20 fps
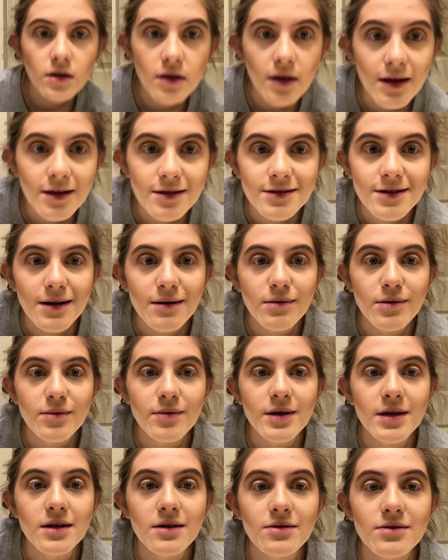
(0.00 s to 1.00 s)
that's what I'm going
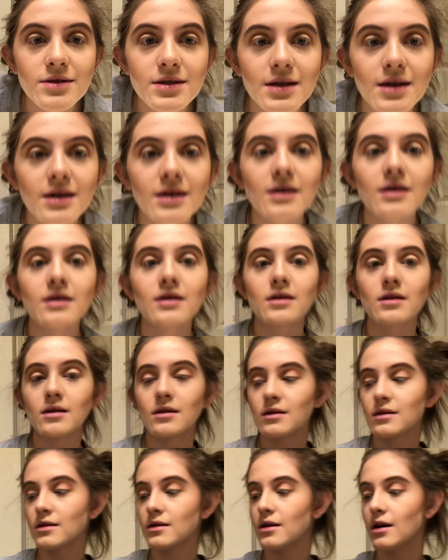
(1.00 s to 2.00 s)
to be using.
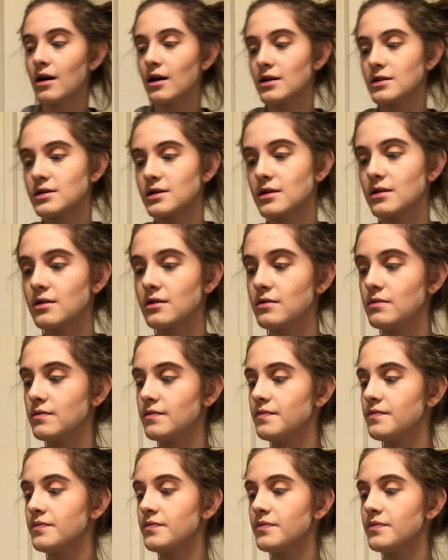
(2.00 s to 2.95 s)
Awesome.